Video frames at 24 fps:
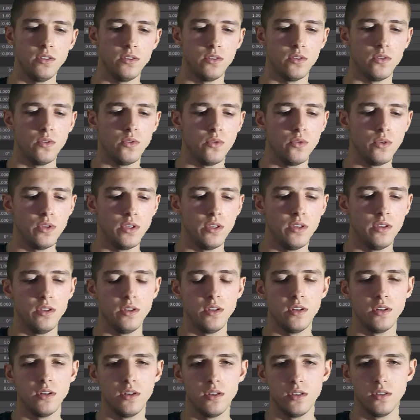So
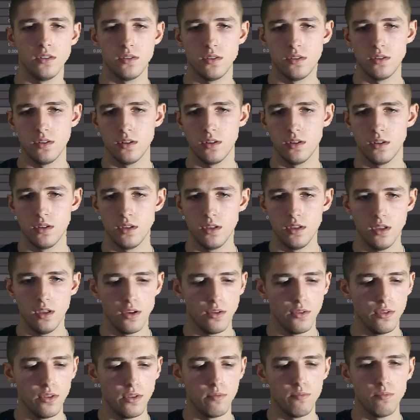here is
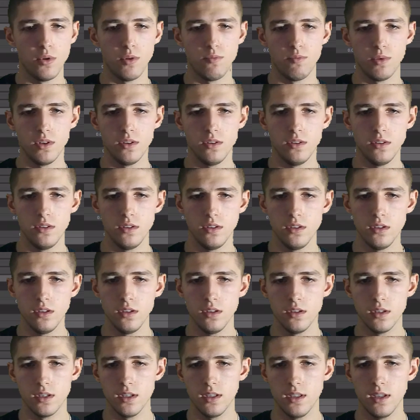health property
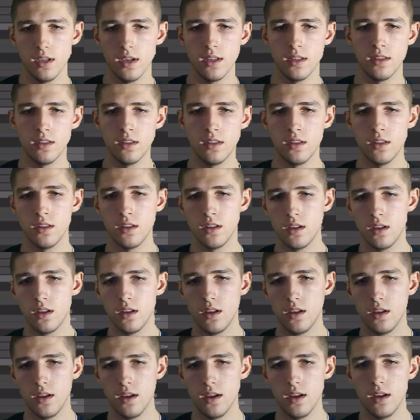again,
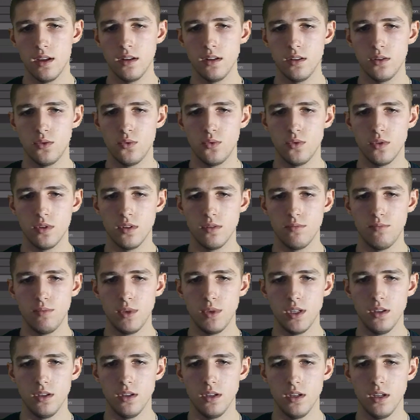and it will
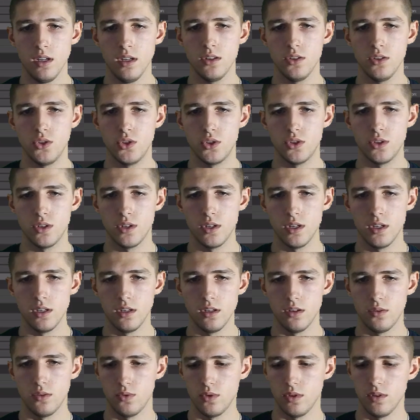be integer and
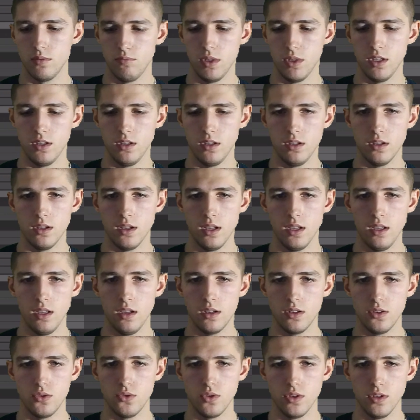it will be
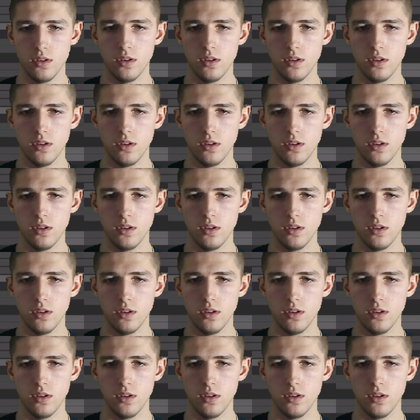100.